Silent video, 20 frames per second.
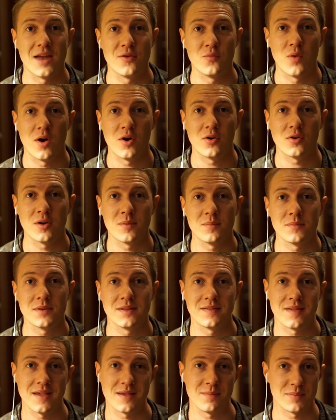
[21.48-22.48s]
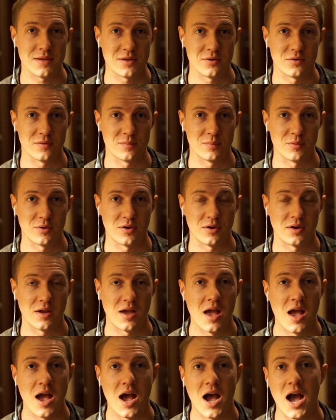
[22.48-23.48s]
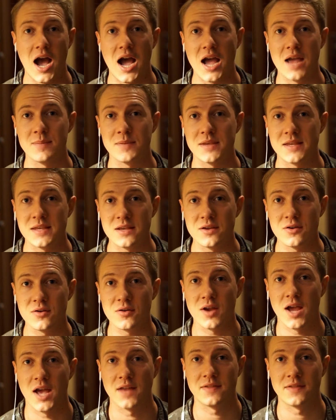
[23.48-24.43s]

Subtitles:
and welcome to St. Petersburg. I'm here